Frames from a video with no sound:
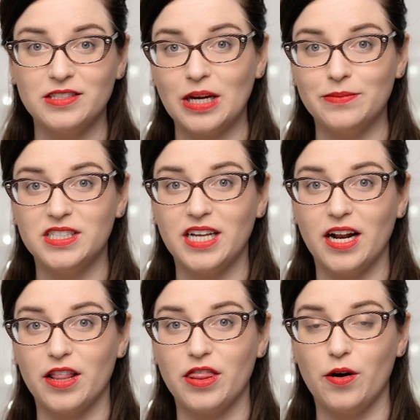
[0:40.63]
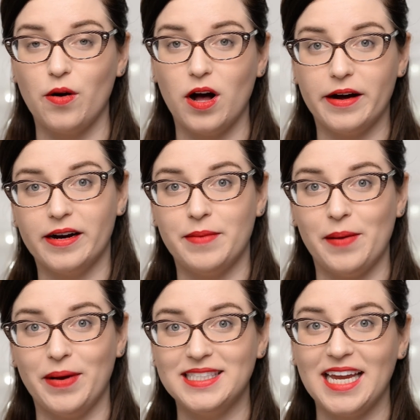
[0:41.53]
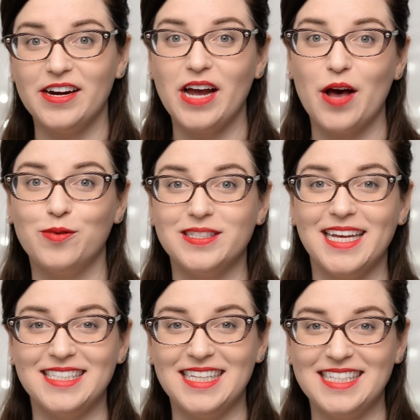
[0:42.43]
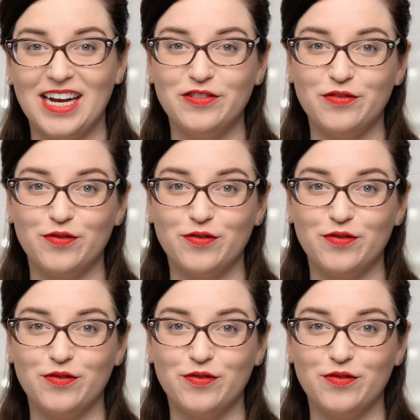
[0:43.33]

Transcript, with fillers: so I'm just gonna throw on my mascara and we'll test this out